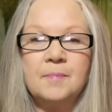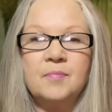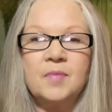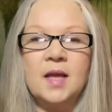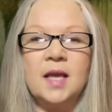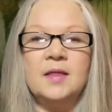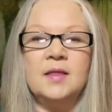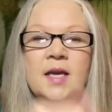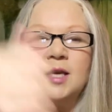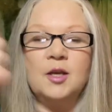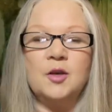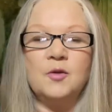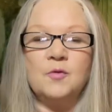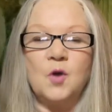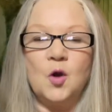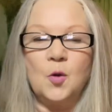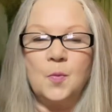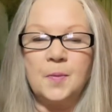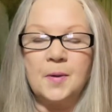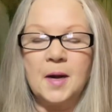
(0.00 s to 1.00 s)
And then you
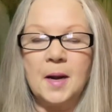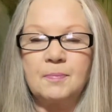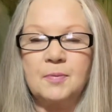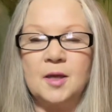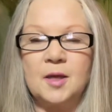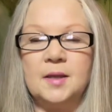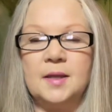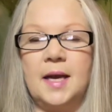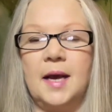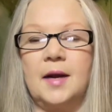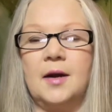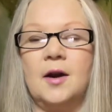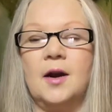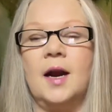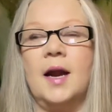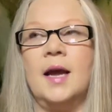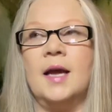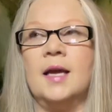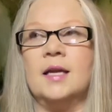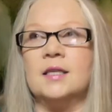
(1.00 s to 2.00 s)
open up the
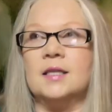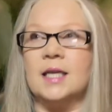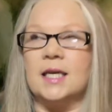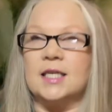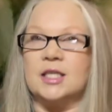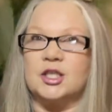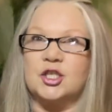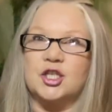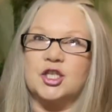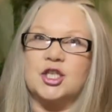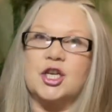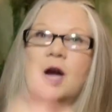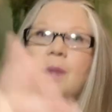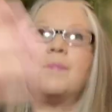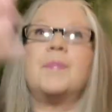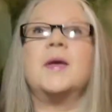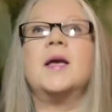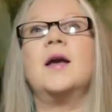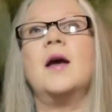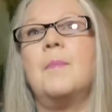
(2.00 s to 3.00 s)
letter and like
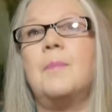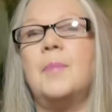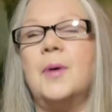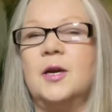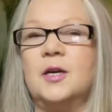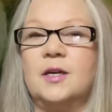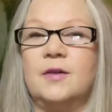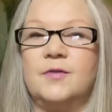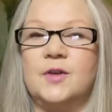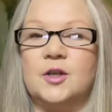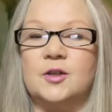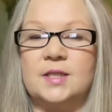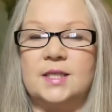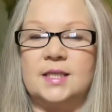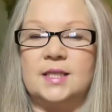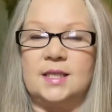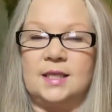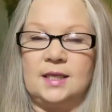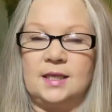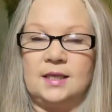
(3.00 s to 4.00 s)
jumping up out of your
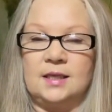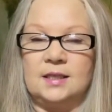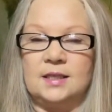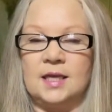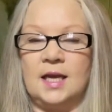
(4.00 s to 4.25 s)
seat